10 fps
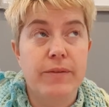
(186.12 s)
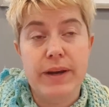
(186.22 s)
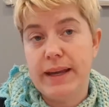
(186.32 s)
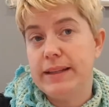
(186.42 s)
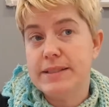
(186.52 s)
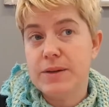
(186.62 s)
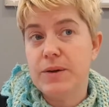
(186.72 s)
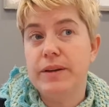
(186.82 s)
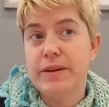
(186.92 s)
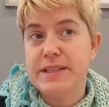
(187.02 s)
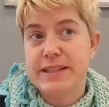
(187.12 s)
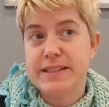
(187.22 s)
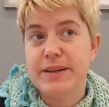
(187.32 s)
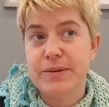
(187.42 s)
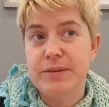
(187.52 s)
let's call her a
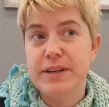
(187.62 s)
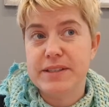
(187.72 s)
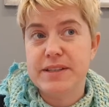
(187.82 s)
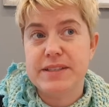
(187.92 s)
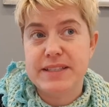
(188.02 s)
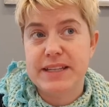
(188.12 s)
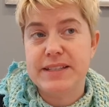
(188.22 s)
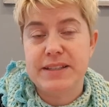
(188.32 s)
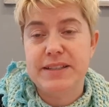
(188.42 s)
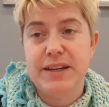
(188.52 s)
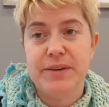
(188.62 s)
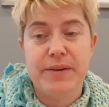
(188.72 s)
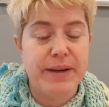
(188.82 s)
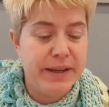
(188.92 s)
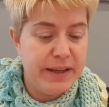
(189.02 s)
6-year-old because she's 6 in
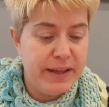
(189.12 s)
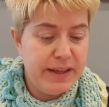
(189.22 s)
January.